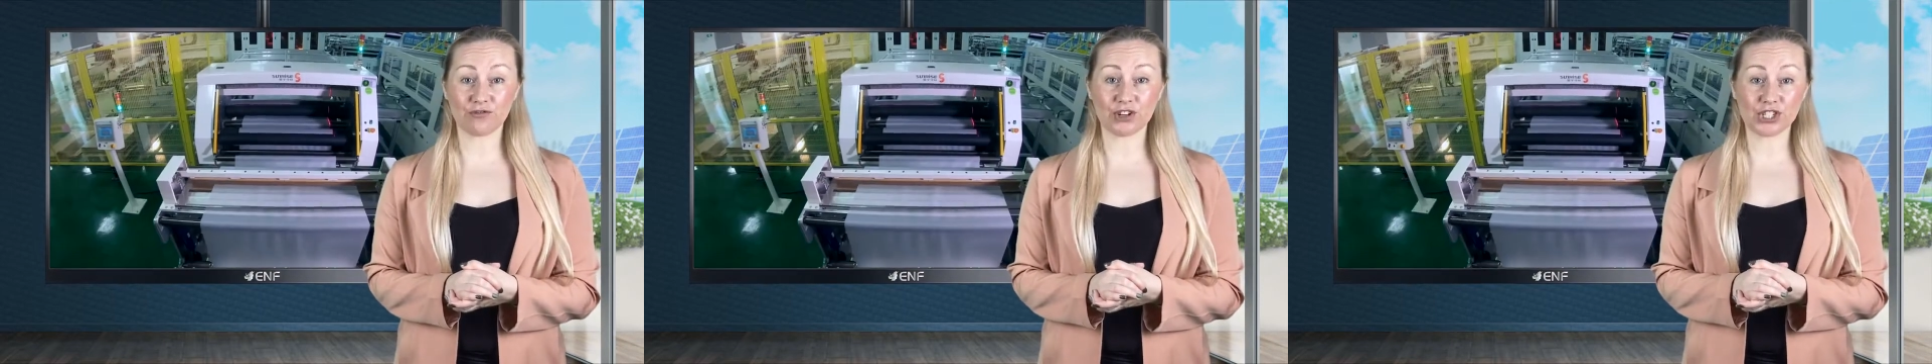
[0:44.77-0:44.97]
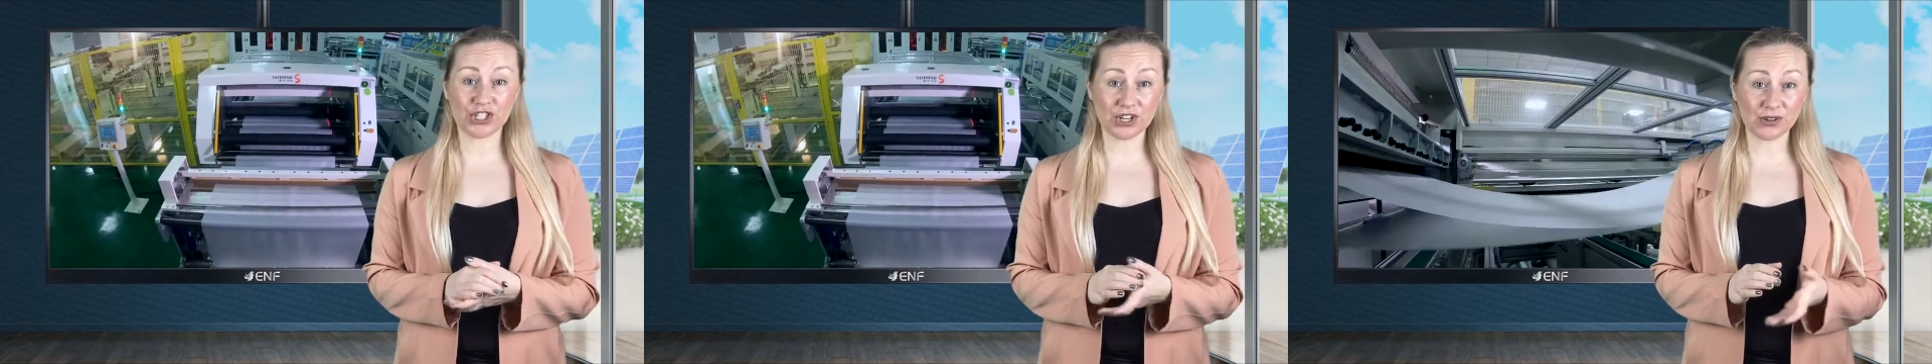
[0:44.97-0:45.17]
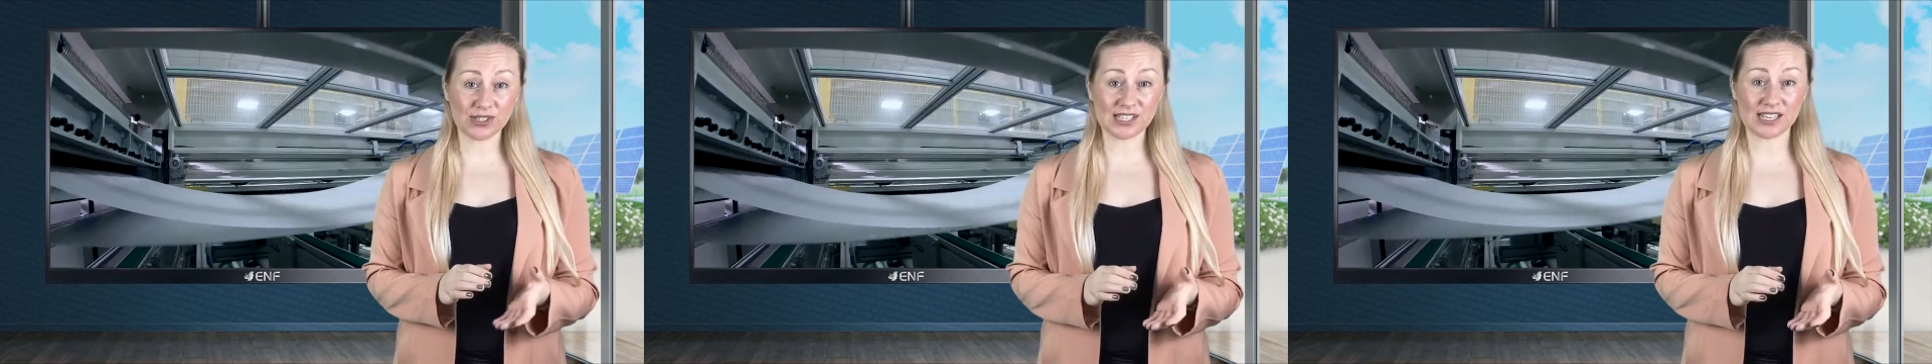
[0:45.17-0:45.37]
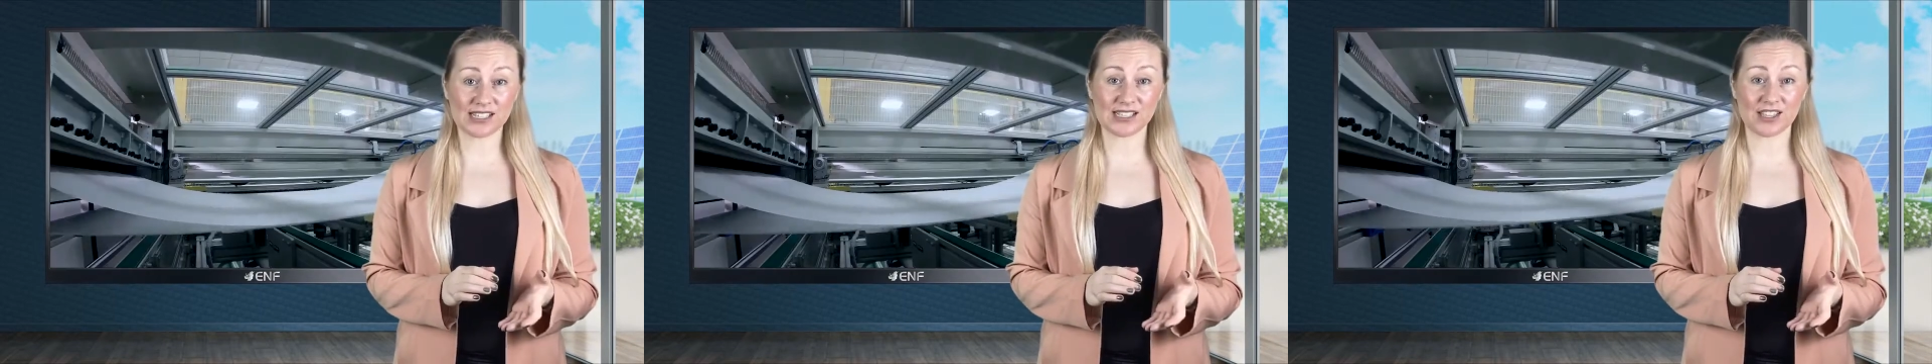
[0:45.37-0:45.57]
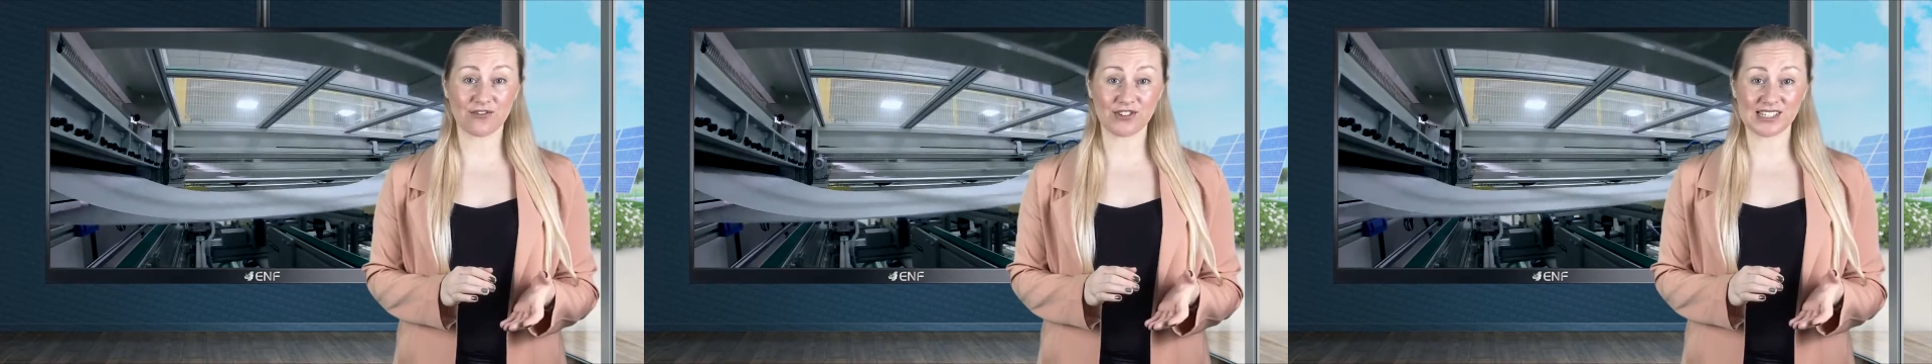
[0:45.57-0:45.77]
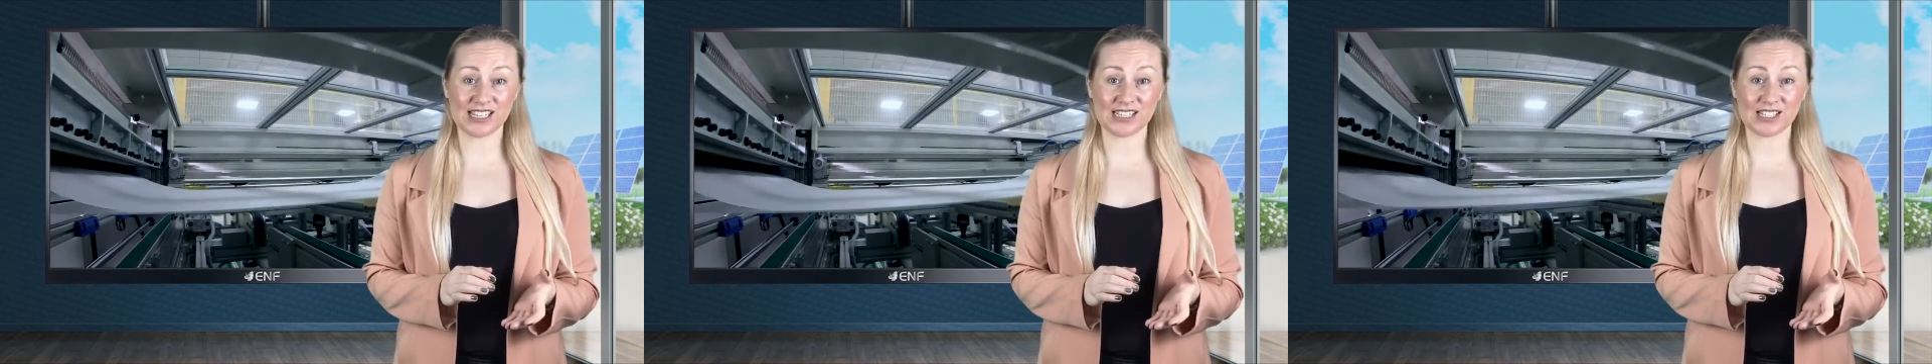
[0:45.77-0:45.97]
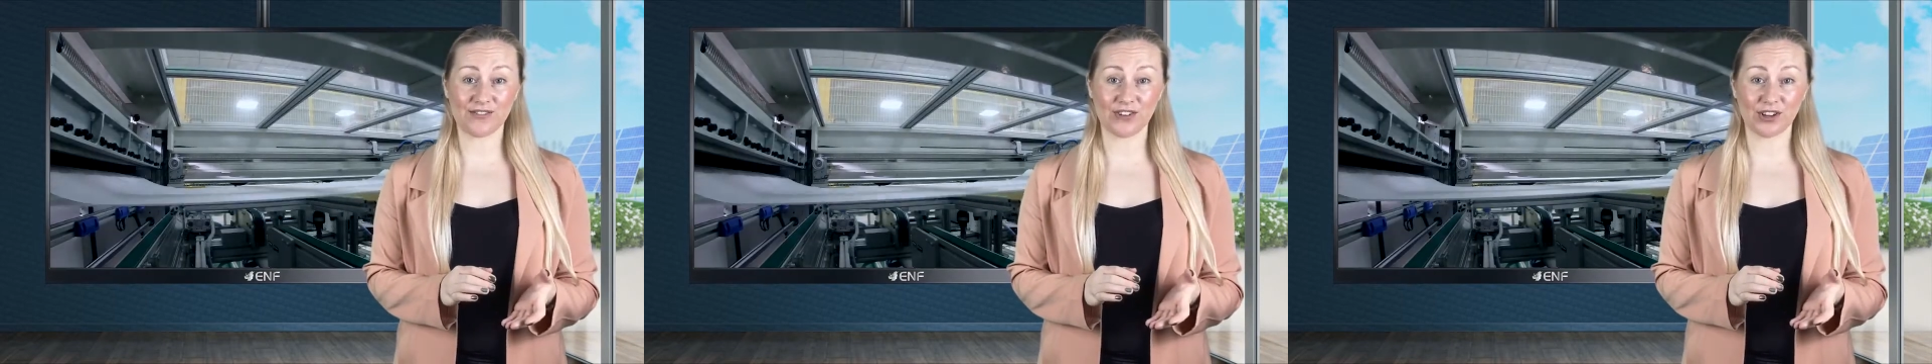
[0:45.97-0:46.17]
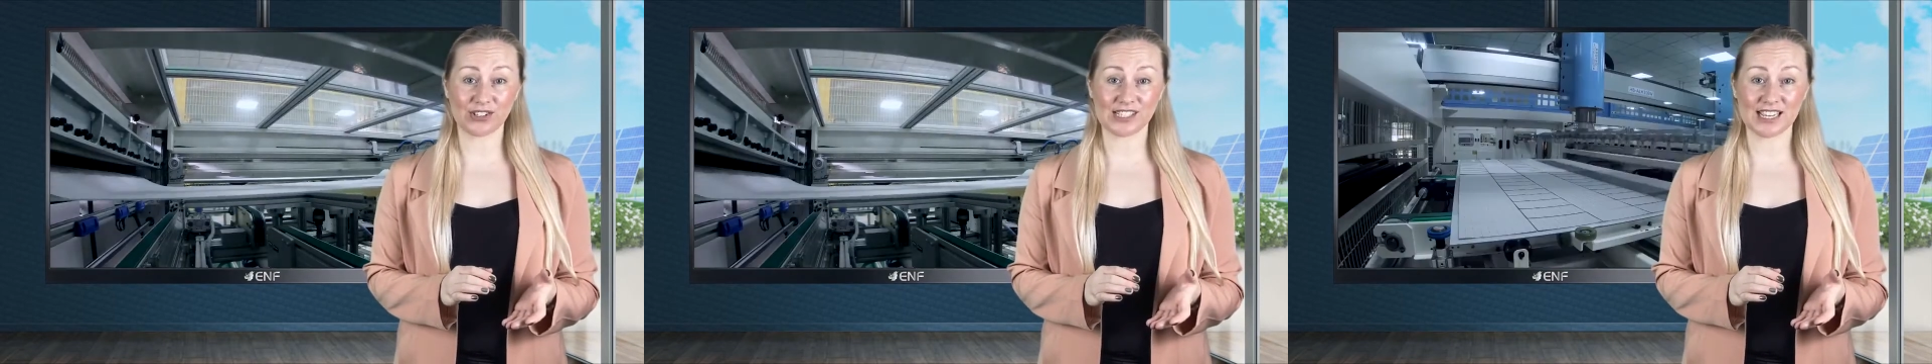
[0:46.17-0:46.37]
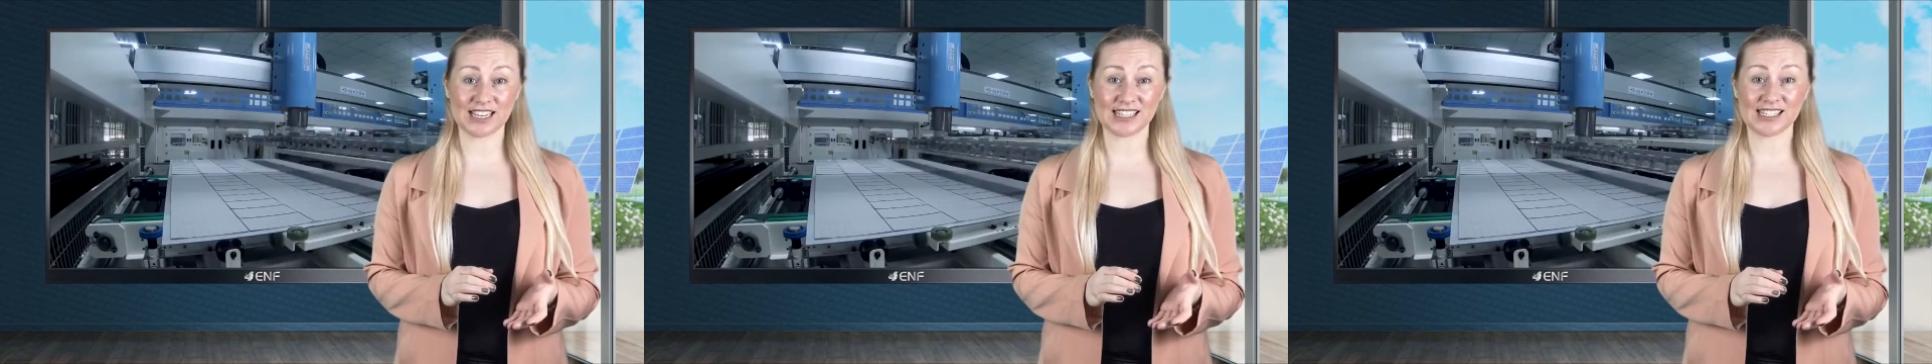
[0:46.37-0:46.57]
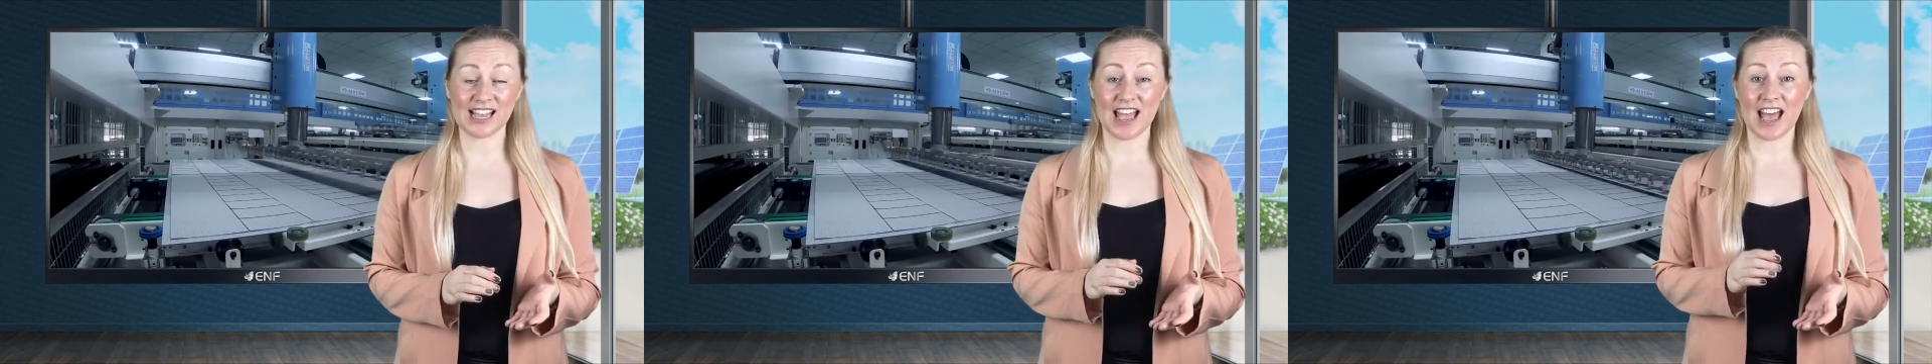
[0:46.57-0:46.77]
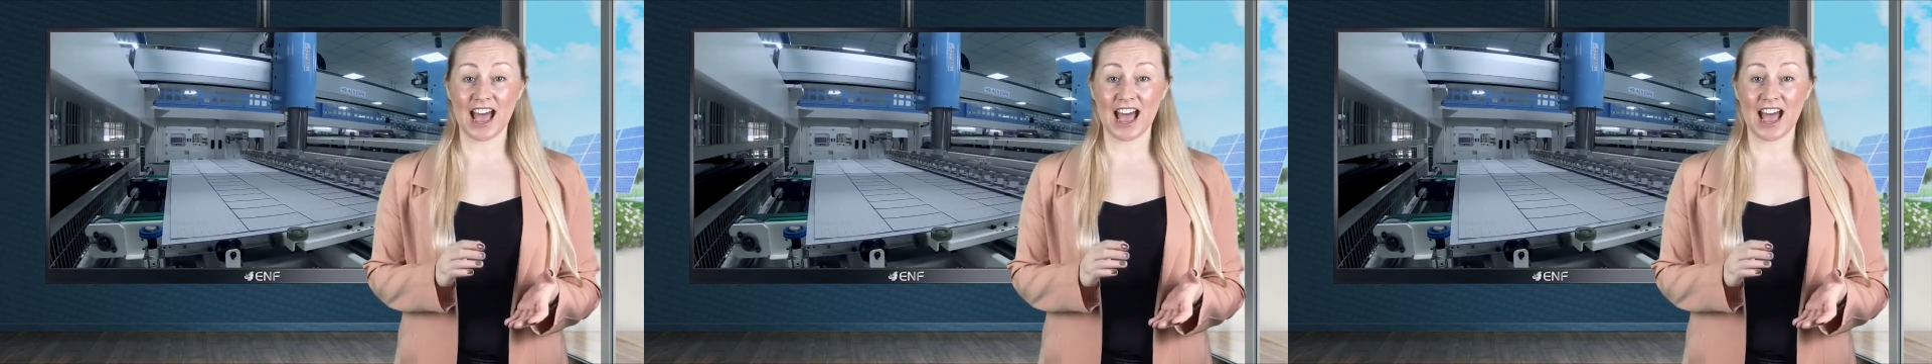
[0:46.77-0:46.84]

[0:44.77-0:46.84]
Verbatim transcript: reduces the resistive losses